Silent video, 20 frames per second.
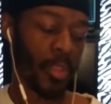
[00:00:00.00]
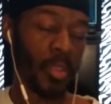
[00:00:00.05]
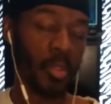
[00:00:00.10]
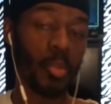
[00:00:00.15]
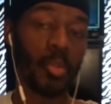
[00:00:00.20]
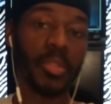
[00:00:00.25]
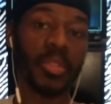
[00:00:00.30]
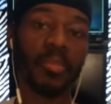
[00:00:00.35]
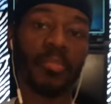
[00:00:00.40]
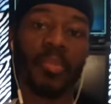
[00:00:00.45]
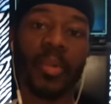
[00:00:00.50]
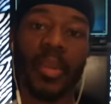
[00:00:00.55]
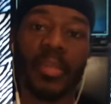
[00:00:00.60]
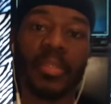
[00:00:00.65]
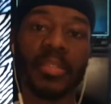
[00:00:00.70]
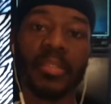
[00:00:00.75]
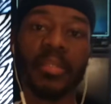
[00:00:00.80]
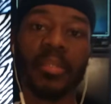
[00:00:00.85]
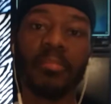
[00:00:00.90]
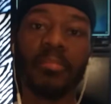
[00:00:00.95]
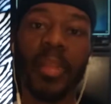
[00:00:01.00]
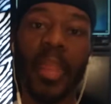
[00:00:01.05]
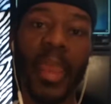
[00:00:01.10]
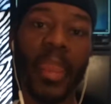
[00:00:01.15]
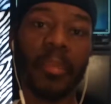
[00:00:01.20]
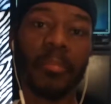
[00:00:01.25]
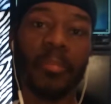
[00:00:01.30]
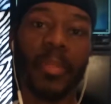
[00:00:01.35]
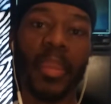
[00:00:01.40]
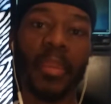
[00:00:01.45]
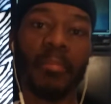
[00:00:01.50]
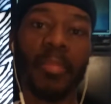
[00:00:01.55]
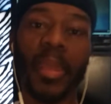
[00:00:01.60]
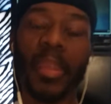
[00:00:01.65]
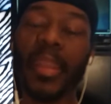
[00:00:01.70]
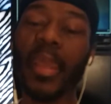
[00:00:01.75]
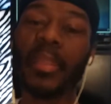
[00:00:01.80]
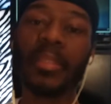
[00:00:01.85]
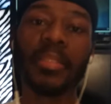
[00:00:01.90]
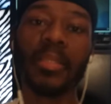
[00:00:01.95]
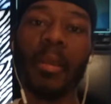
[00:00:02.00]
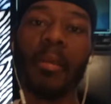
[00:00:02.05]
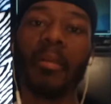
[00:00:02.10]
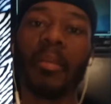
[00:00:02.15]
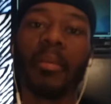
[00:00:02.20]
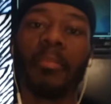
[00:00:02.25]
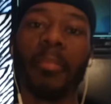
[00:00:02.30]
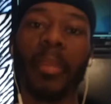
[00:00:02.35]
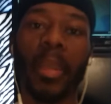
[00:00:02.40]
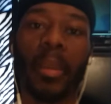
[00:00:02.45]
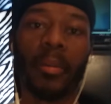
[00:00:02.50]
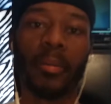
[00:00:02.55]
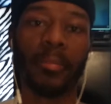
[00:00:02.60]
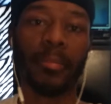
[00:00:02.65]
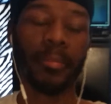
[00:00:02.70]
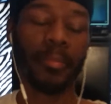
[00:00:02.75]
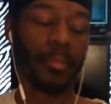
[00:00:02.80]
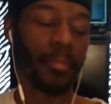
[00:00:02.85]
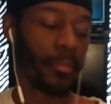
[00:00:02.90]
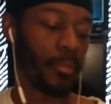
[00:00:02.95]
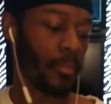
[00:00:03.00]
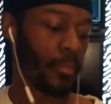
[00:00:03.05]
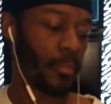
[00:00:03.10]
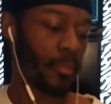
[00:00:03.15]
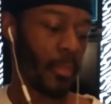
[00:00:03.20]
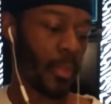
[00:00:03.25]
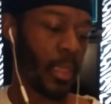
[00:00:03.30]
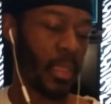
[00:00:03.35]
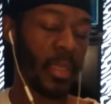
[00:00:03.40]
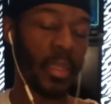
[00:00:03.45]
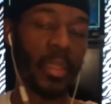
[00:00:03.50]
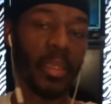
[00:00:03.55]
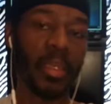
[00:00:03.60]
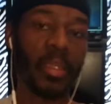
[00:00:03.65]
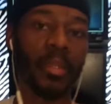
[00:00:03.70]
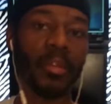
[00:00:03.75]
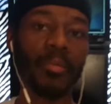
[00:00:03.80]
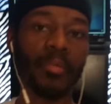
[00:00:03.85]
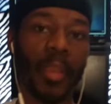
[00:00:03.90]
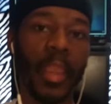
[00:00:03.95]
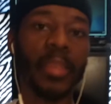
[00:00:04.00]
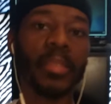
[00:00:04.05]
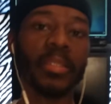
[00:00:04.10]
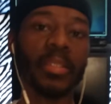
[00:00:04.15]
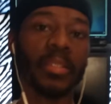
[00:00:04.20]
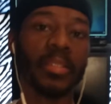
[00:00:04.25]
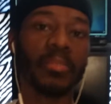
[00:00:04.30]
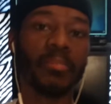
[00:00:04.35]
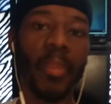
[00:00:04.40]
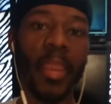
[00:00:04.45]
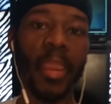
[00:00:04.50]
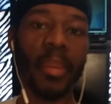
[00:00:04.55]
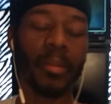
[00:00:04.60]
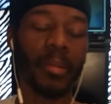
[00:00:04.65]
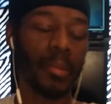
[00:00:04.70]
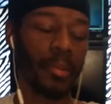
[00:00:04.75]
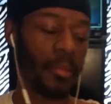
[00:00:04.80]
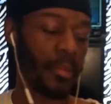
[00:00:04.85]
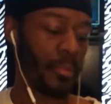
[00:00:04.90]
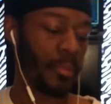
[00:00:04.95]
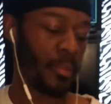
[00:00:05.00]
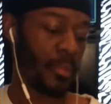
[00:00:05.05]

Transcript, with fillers: You suppressing the black man by not talking about him in a, in a righteous manner.